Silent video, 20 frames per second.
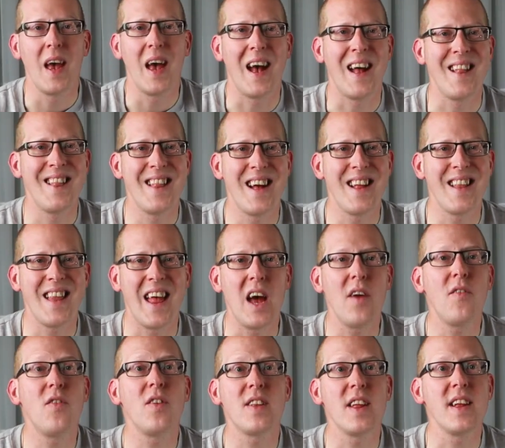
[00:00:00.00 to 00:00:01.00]
And then
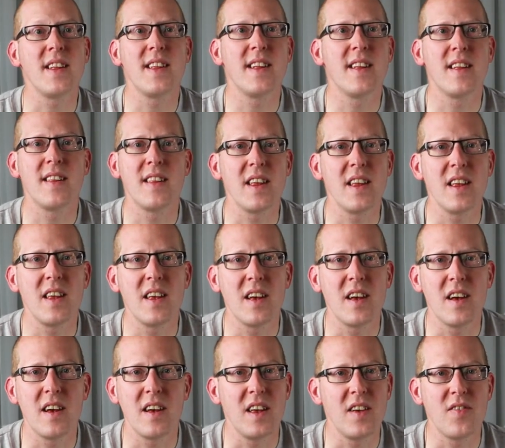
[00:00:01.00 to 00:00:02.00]
everything didn't
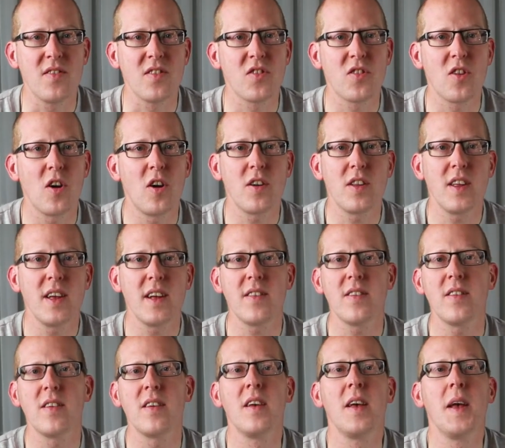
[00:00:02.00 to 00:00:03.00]
even start yet.